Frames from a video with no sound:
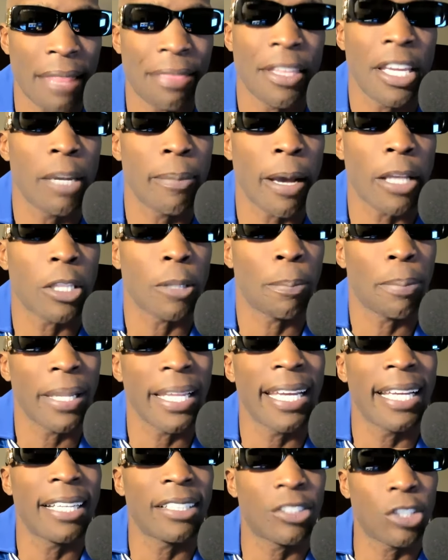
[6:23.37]
I think about the
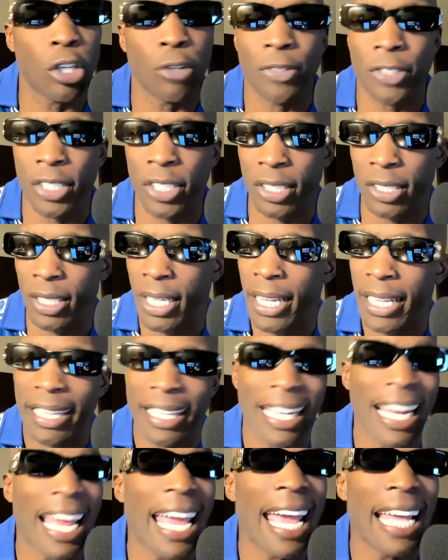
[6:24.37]
playing surfaces
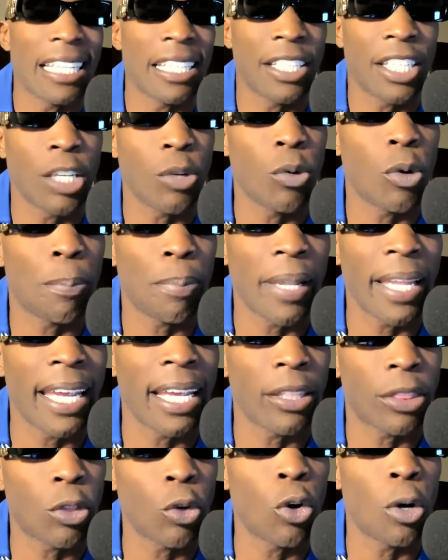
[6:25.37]
that I had to deal with playing